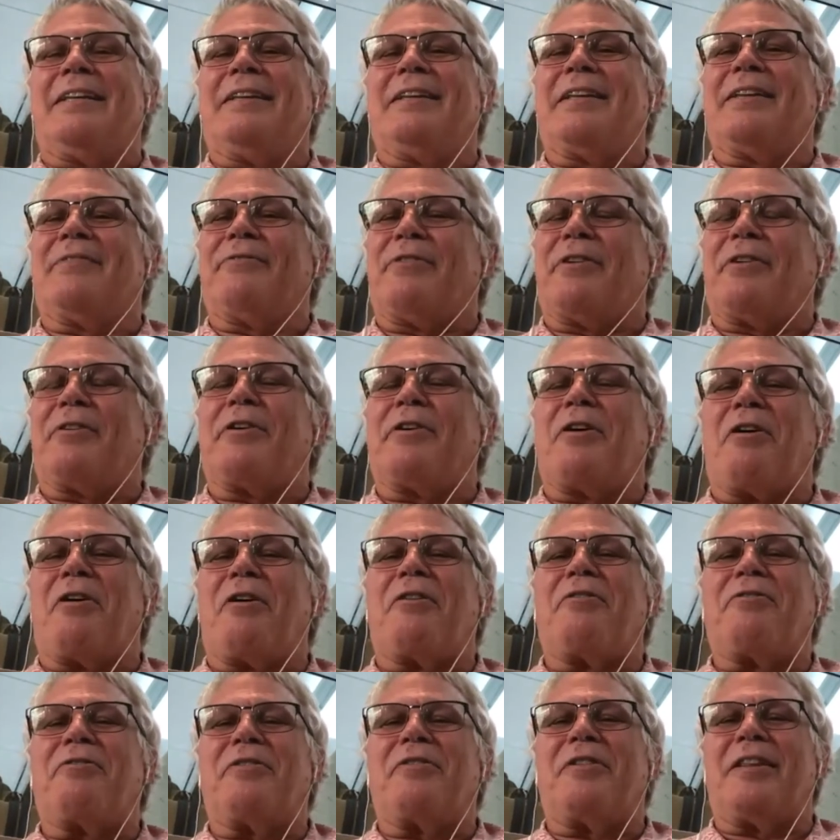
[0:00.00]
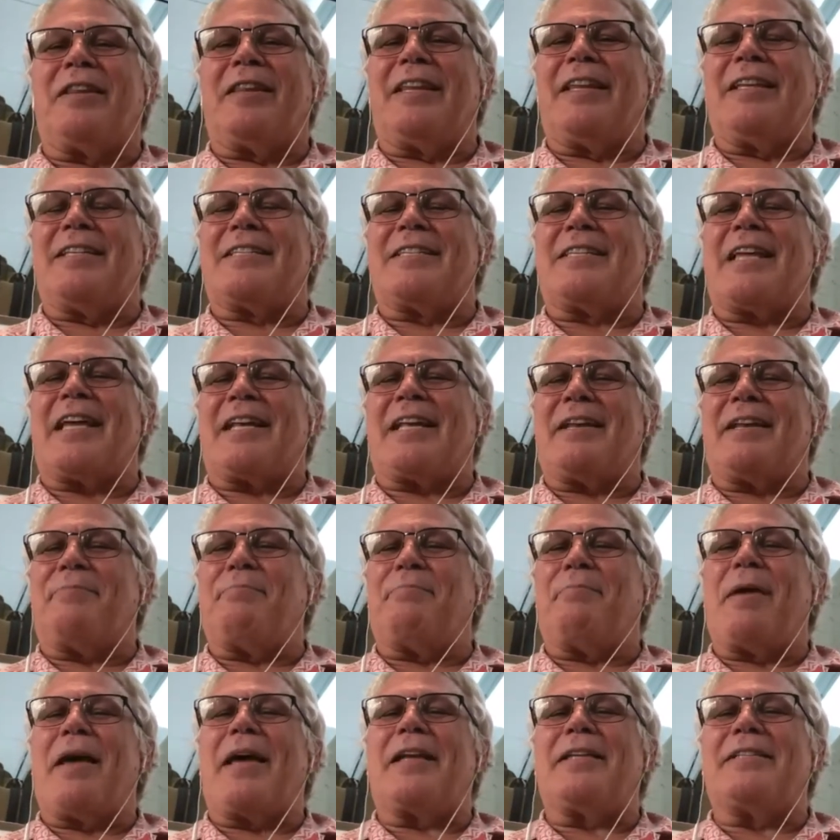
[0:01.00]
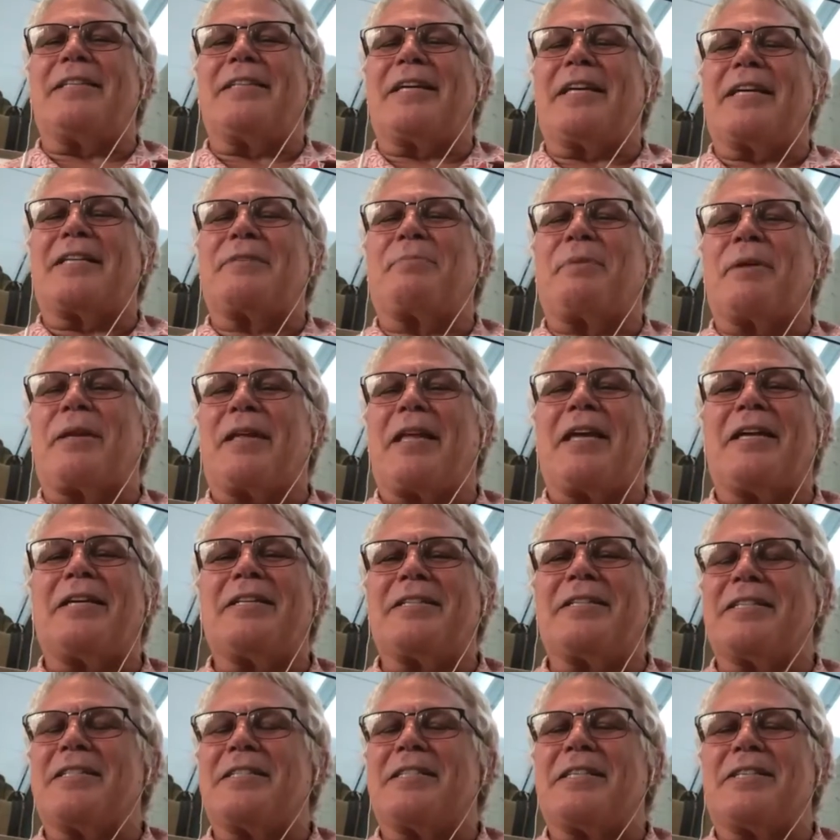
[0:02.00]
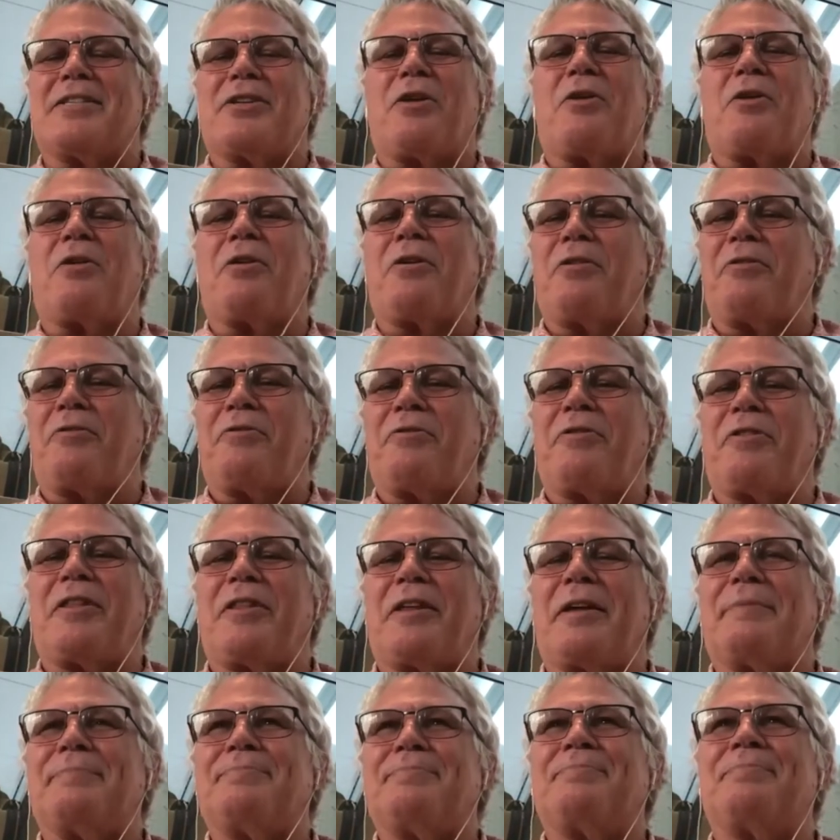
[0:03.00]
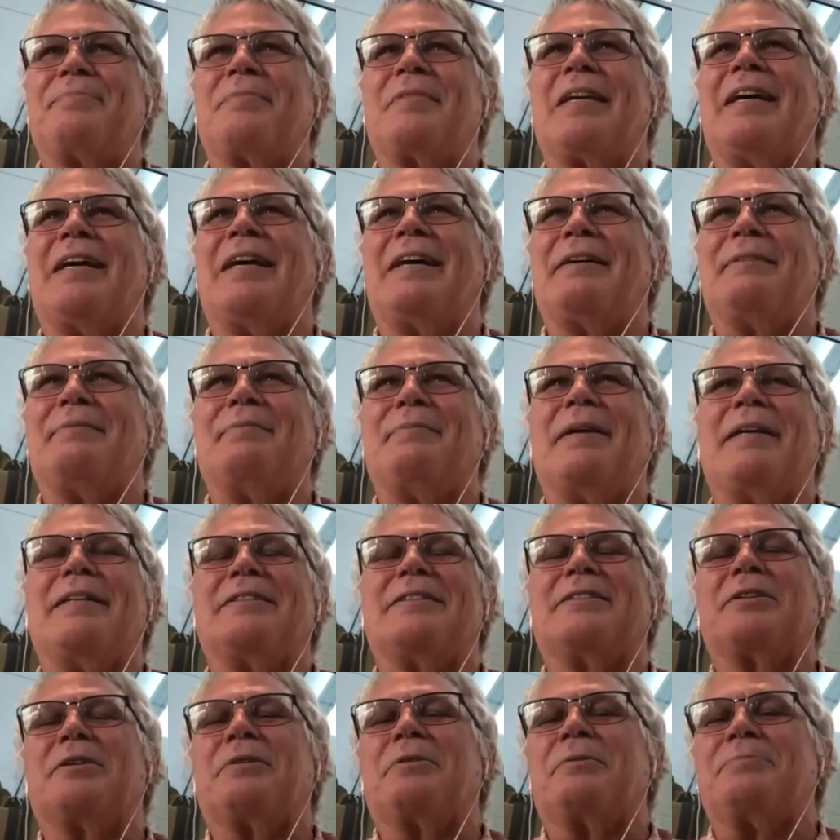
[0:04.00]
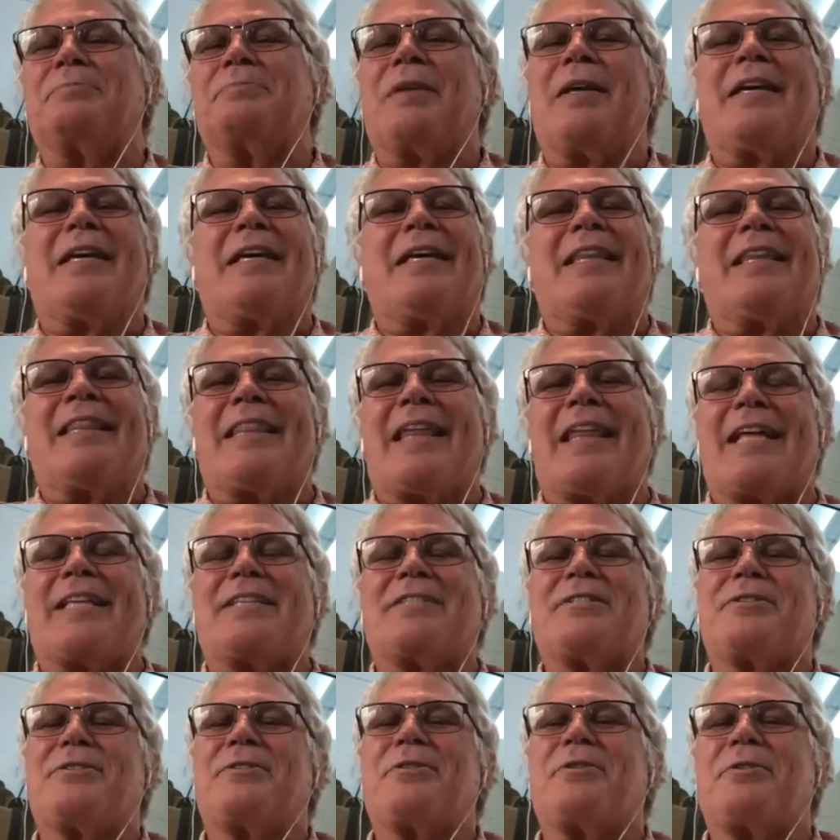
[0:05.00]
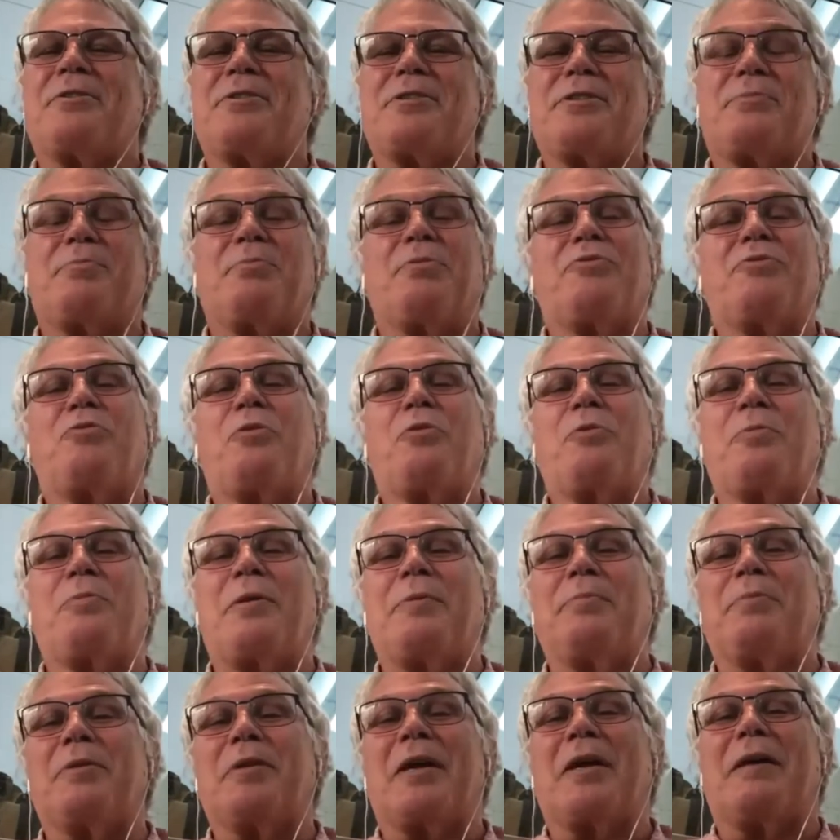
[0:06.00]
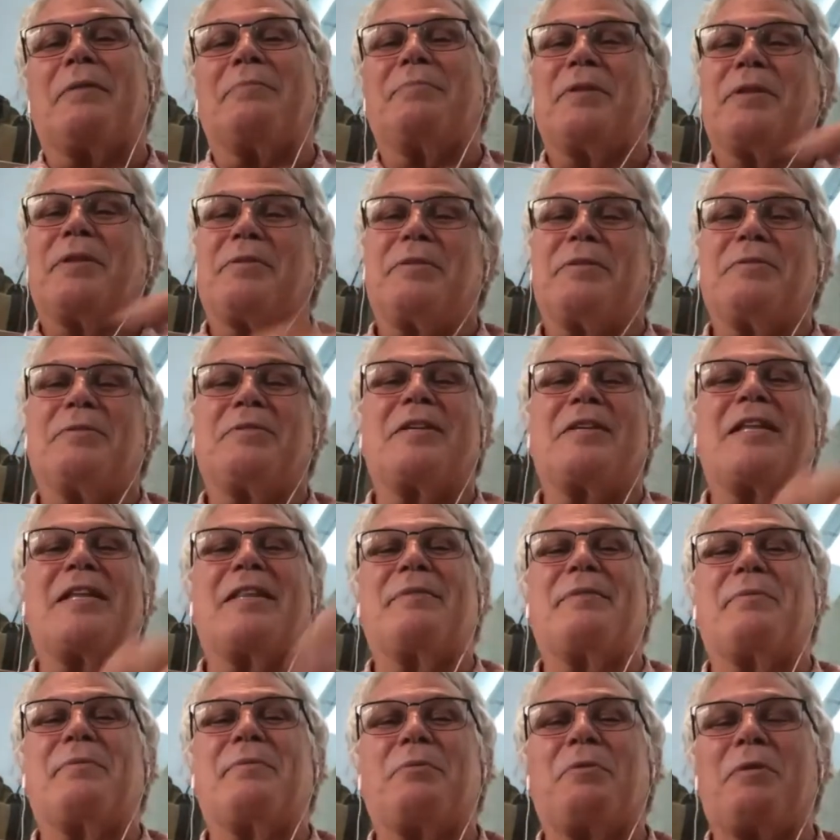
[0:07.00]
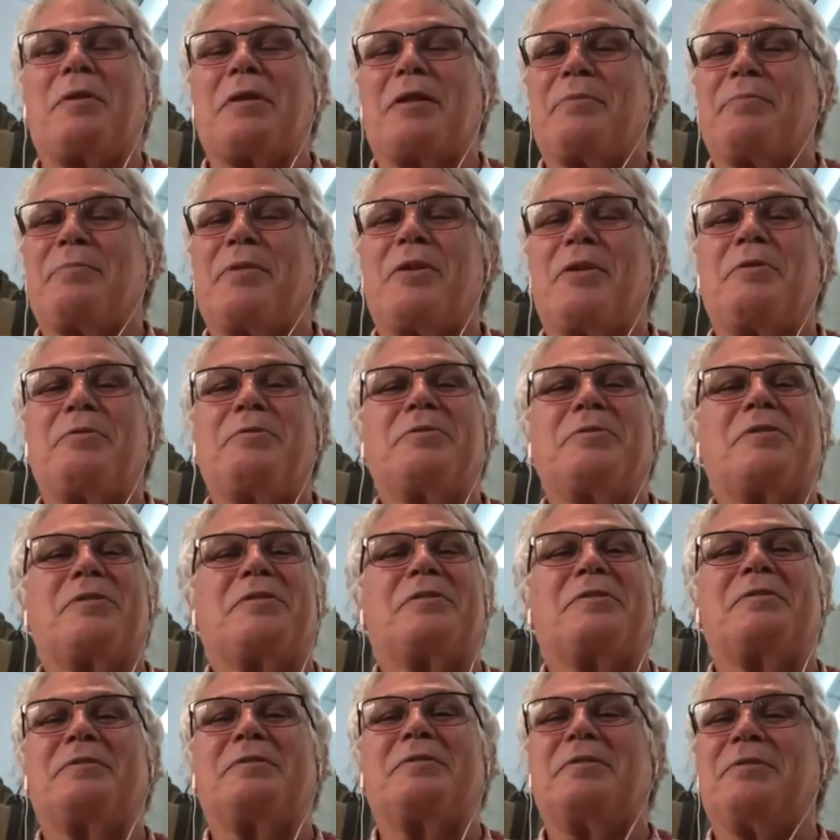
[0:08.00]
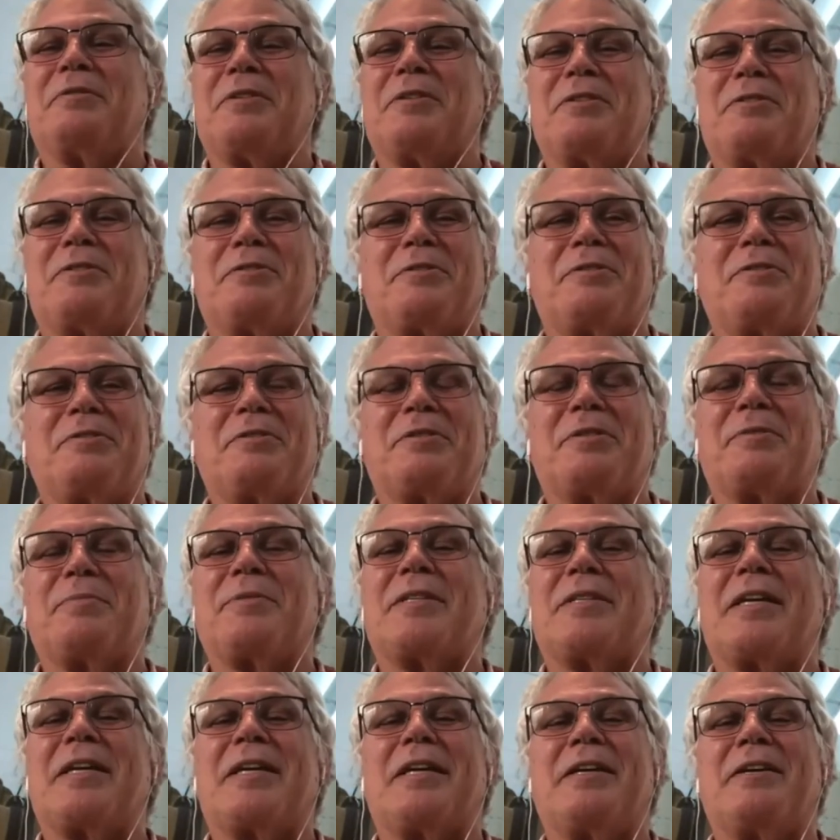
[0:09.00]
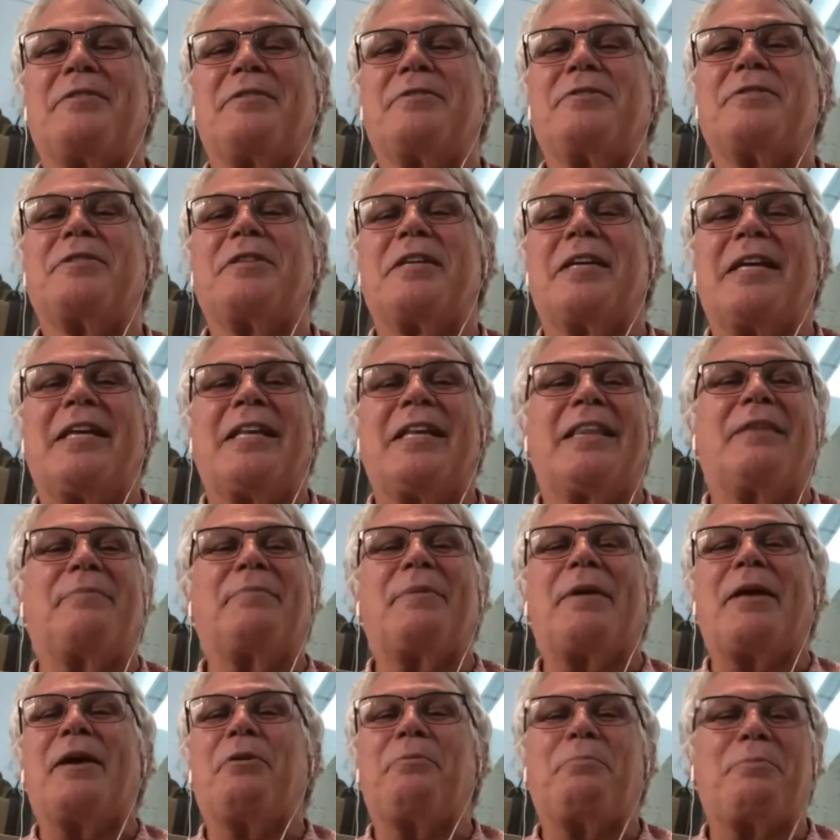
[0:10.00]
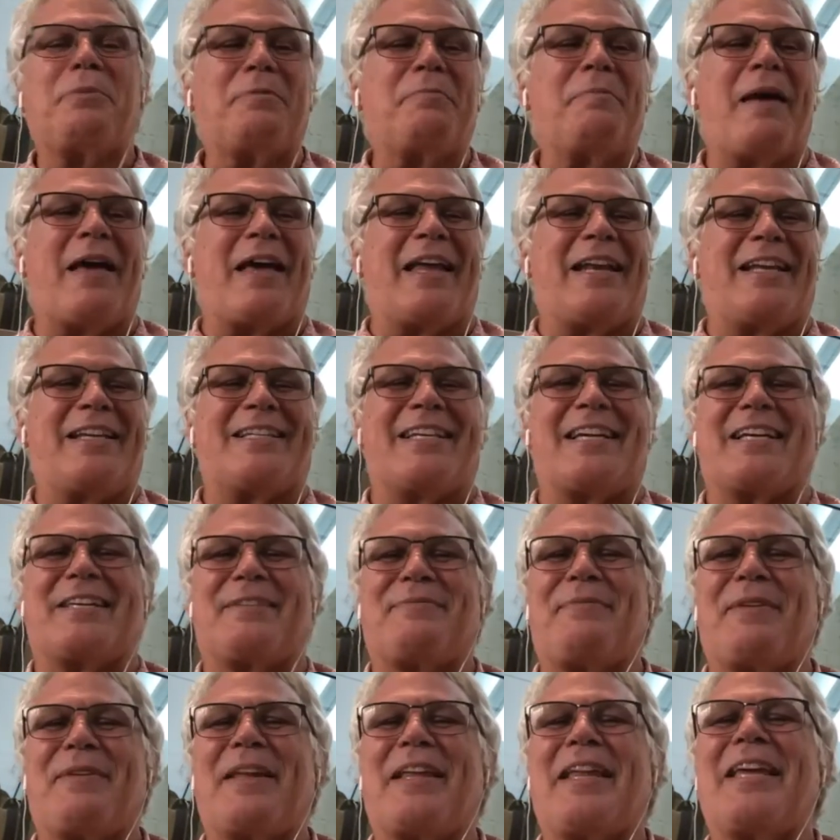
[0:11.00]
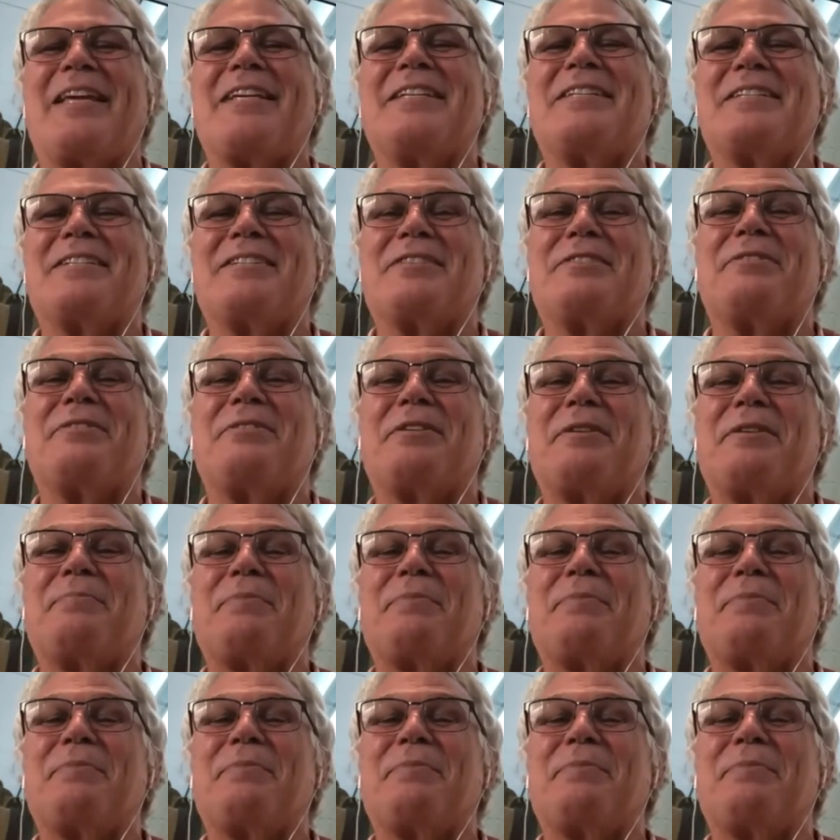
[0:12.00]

very often it's that managing expectations. It's hard for them. And so that starts before people come. You send them a welcome note, you introduce them, say, let me help you manage expectations so you can